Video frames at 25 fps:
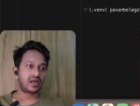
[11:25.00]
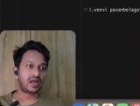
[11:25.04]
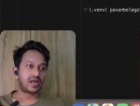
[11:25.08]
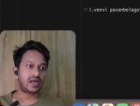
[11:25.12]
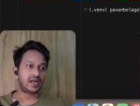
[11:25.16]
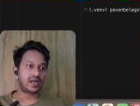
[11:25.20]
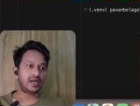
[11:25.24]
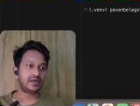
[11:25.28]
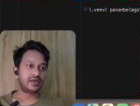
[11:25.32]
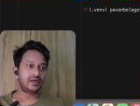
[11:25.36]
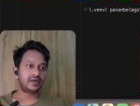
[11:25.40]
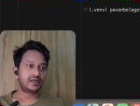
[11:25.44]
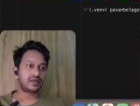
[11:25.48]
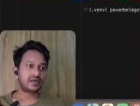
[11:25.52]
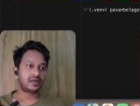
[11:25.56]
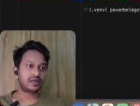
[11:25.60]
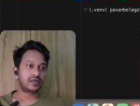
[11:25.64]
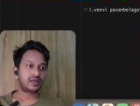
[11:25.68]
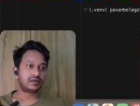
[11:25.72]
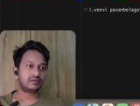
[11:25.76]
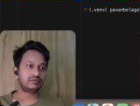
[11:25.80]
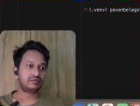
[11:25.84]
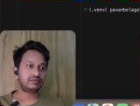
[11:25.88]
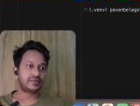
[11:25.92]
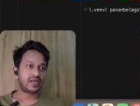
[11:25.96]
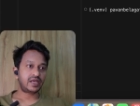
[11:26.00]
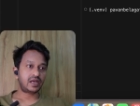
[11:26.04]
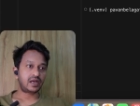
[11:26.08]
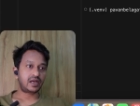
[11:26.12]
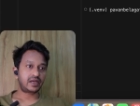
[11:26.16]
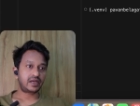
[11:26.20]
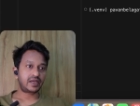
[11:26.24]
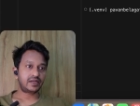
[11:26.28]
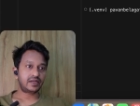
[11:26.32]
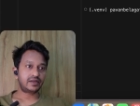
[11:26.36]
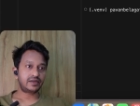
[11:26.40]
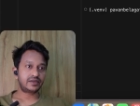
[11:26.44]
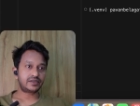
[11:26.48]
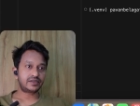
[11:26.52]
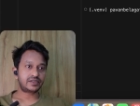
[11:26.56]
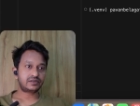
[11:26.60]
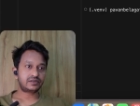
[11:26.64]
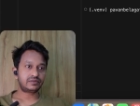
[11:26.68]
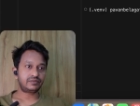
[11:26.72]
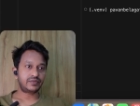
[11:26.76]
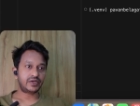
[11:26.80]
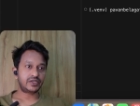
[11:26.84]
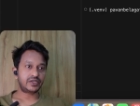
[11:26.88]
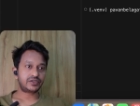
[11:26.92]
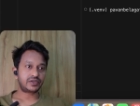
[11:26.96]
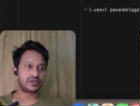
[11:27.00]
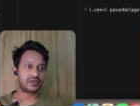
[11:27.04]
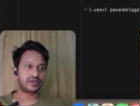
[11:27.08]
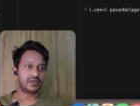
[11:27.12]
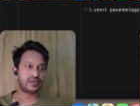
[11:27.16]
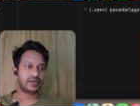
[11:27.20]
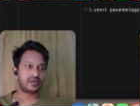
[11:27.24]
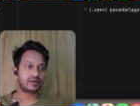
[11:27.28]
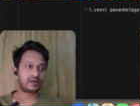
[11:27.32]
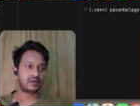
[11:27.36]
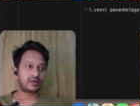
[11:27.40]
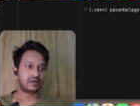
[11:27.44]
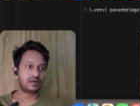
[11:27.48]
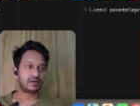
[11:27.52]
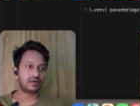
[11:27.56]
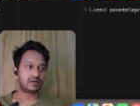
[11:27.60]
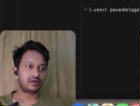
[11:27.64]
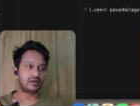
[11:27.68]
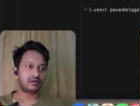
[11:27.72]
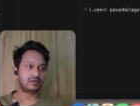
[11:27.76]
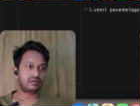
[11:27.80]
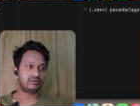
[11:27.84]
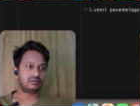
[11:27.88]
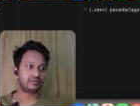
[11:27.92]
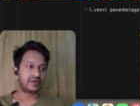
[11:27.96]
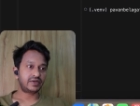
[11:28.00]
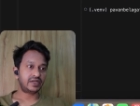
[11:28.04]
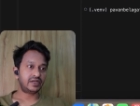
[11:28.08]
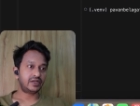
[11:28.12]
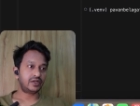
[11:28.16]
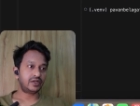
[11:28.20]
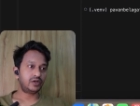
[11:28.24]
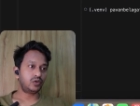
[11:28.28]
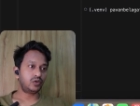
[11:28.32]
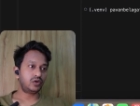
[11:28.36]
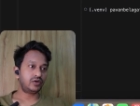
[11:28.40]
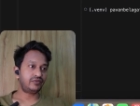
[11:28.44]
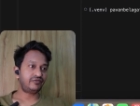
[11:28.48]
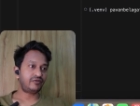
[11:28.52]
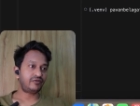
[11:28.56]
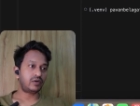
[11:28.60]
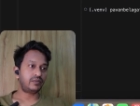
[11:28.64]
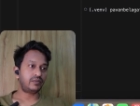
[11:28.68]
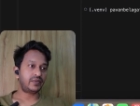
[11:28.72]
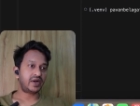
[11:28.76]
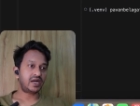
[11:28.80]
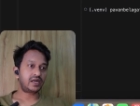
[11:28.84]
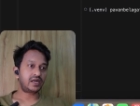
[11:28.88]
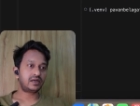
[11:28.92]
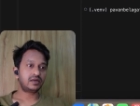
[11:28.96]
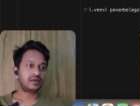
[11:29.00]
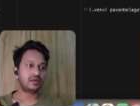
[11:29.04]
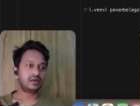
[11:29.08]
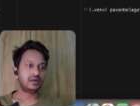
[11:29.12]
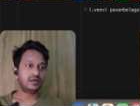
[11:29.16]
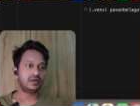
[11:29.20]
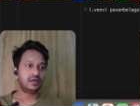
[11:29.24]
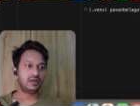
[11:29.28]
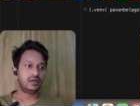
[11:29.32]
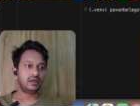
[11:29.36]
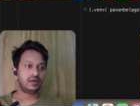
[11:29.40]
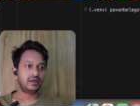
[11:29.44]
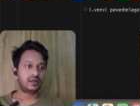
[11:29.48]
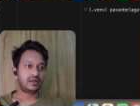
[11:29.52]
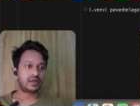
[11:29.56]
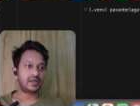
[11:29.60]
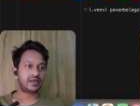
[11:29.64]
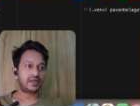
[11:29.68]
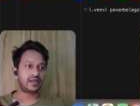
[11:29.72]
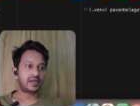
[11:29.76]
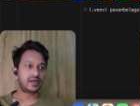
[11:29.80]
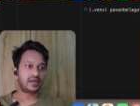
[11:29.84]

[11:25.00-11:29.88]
And uh, yeah, again, it's mentioned here uh, in a node format, right?